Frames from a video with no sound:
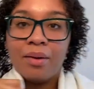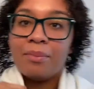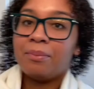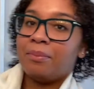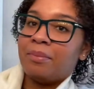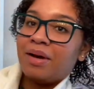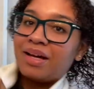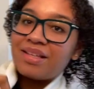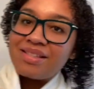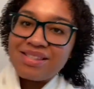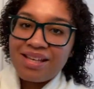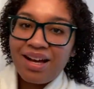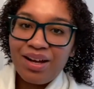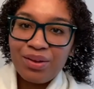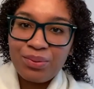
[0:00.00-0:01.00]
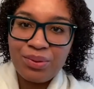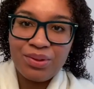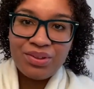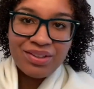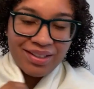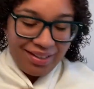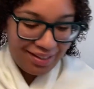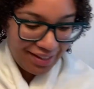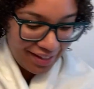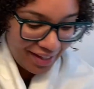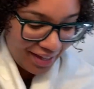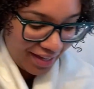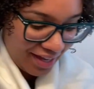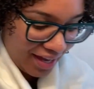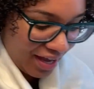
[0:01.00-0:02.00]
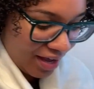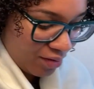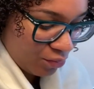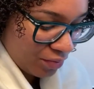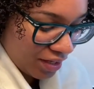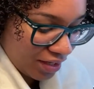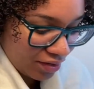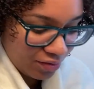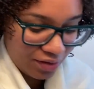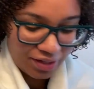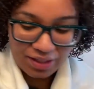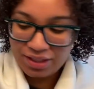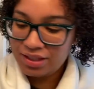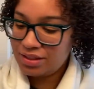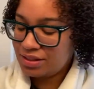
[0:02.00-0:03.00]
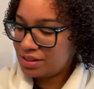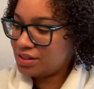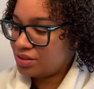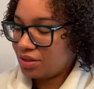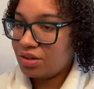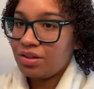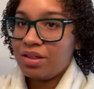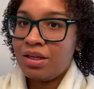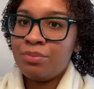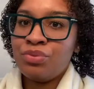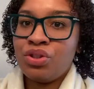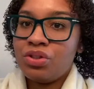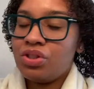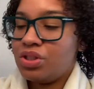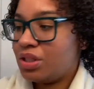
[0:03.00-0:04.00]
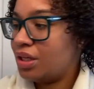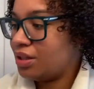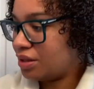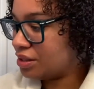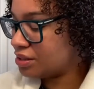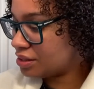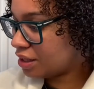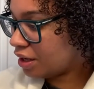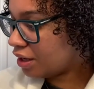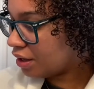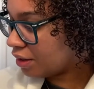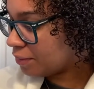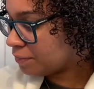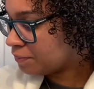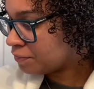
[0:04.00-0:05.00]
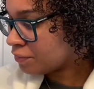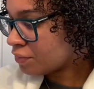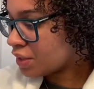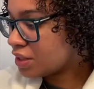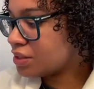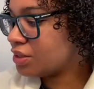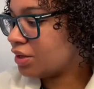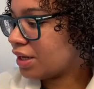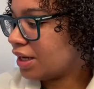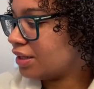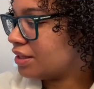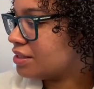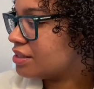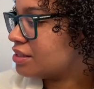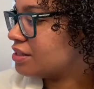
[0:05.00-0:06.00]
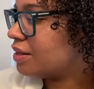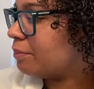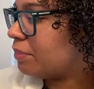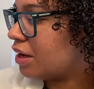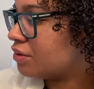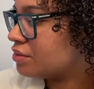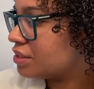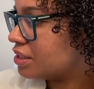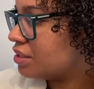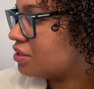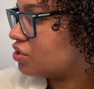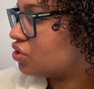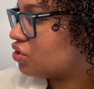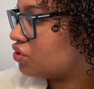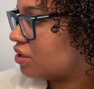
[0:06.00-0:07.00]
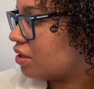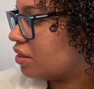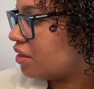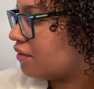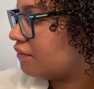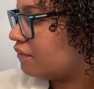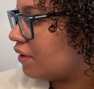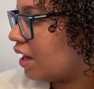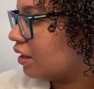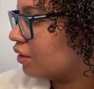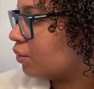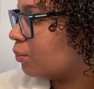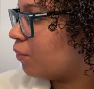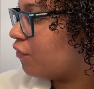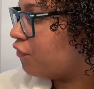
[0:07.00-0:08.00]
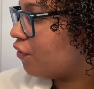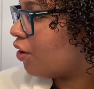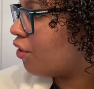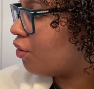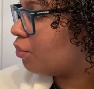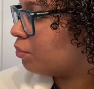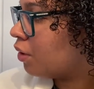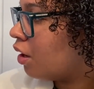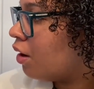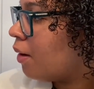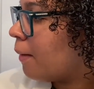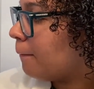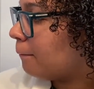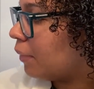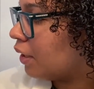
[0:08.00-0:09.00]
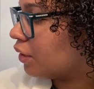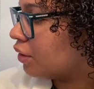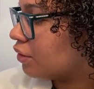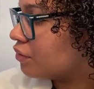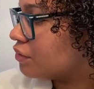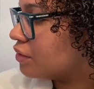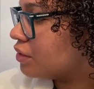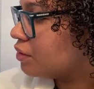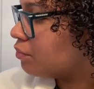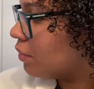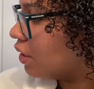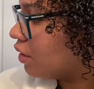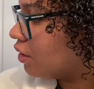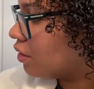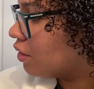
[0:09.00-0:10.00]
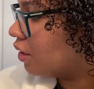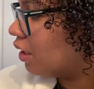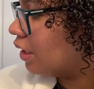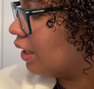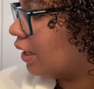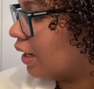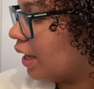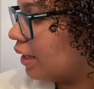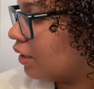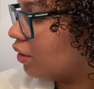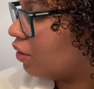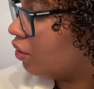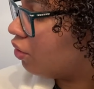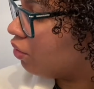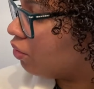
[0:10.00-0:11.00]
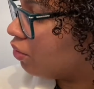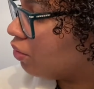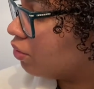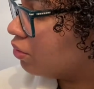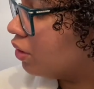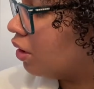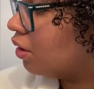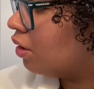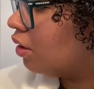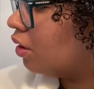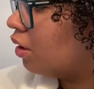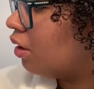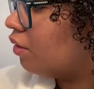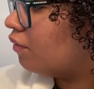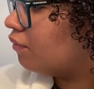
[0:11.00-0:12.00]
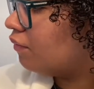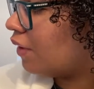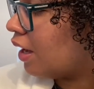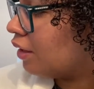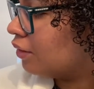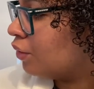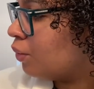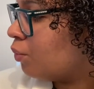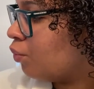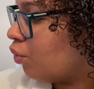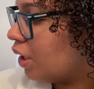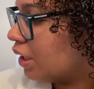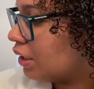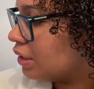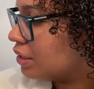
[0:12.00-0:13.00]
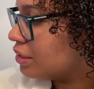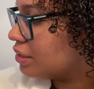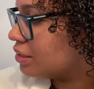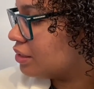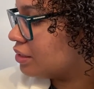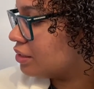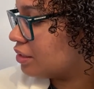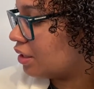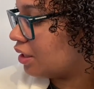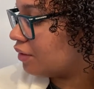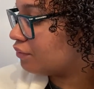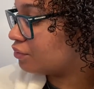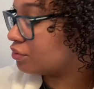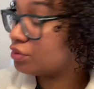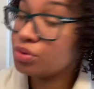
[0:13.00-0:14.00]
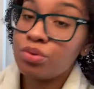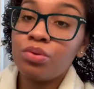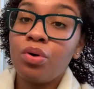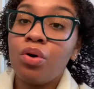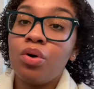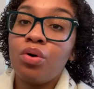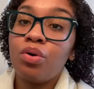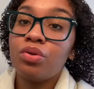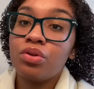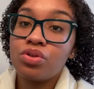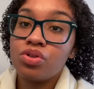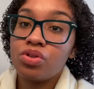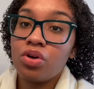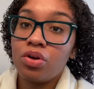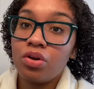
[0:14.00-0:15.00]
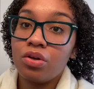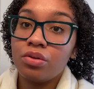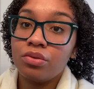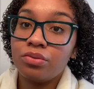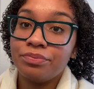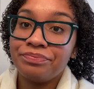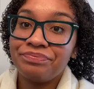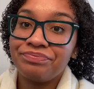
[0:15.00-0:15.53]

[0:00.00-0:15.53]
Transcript: my towel and we can go ahead and get started. Let me just shake this up. So again, this is the Bouncy Strength Volume Foam by CurlSmith. Light hold, volume weightless. This is a level two hold. So